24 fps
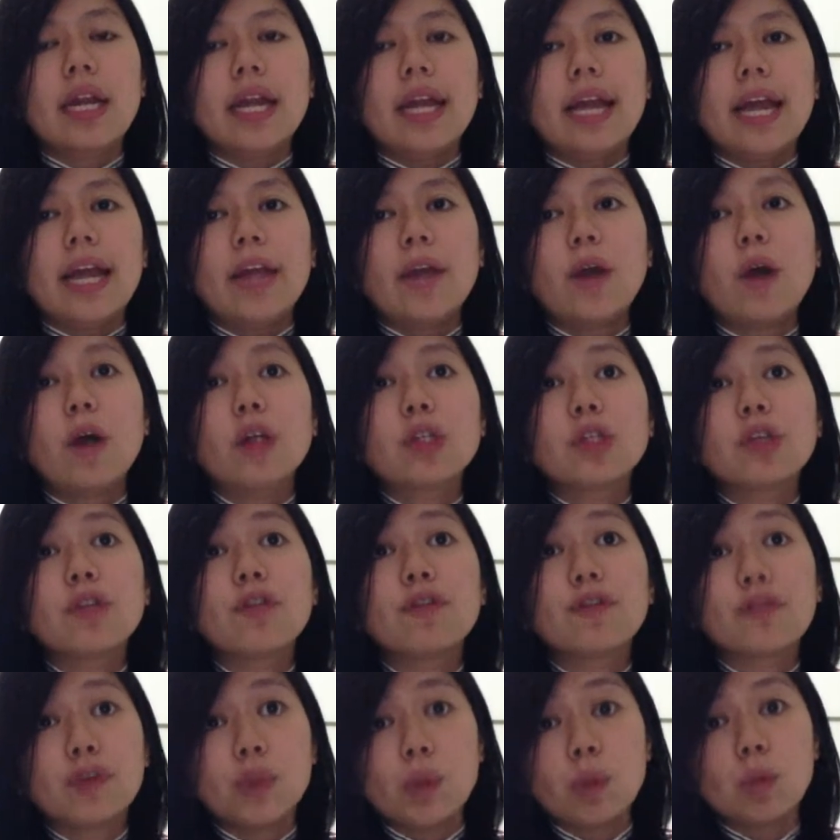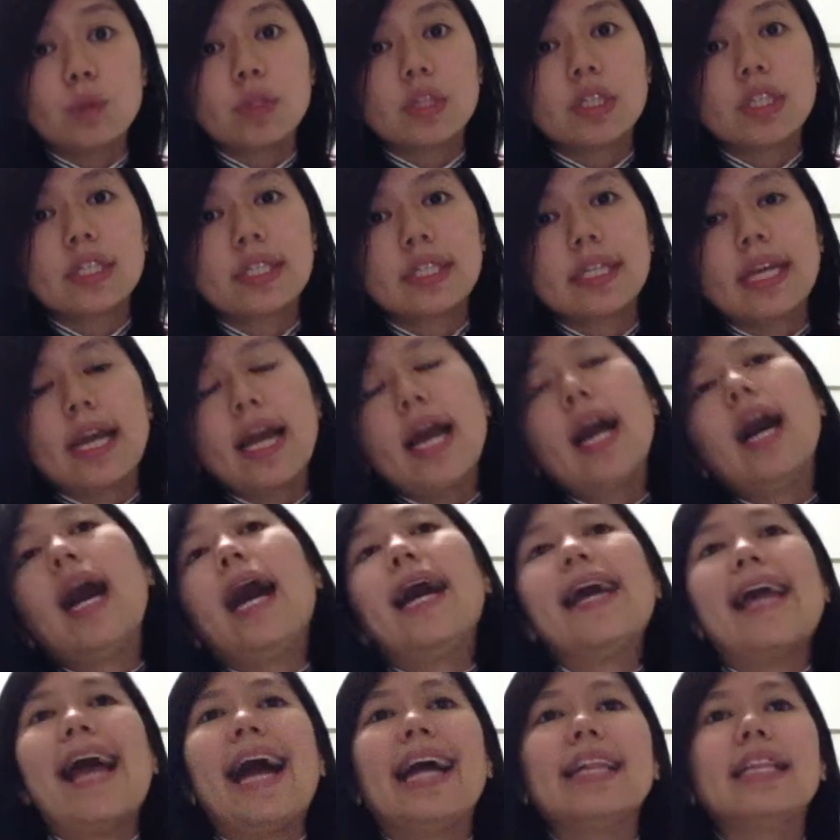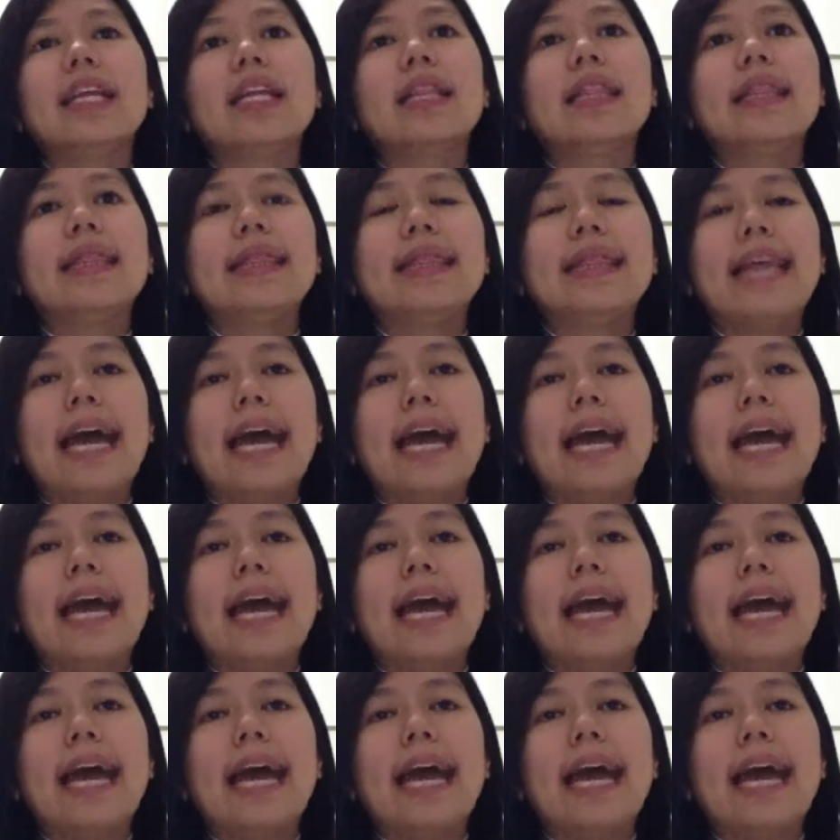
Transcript: and also fruits i added